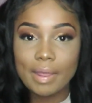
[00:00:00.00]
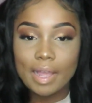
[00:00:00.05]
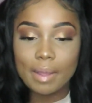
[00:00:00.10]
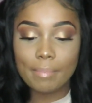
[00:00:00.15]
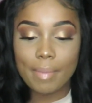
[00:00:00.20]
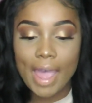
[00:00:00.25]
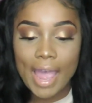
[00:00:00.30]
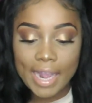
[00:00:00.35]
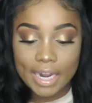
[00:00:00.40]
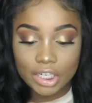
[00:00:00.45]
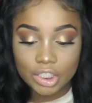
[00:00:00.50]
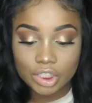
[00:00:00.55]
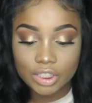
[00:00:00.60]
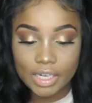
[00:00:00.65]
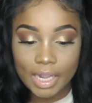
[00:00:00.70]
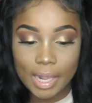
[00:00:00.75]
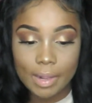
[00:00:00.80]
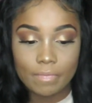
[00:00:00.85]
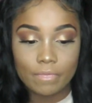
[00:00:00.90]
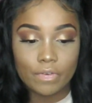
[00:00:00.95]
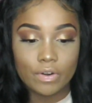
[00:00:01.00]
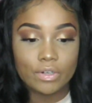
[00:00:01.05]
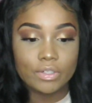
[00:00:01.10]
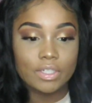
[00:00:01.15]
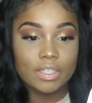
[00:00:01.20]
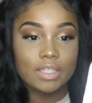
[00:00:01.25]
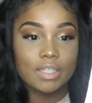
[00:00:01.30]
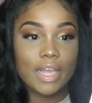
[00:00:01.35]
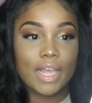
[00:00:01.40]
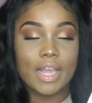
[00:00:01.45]
like a package type,
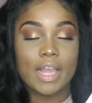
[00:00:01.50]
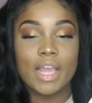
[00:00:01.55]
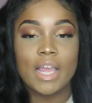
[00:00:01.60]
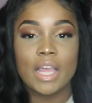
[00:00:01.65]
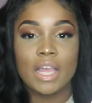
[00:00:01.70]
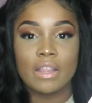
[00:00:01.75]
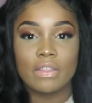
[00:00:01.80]
versus like